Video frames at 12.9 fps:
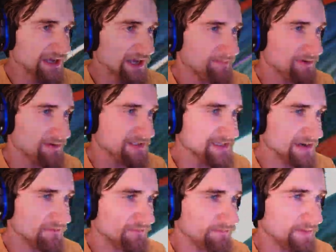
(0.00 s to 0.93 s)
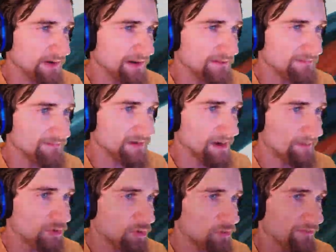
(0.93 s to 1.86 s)
hyper itself, but
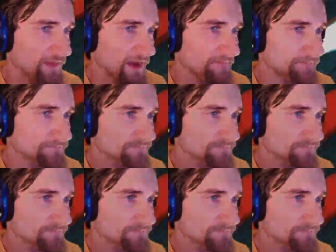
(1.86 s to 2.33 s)
I'm cool with that.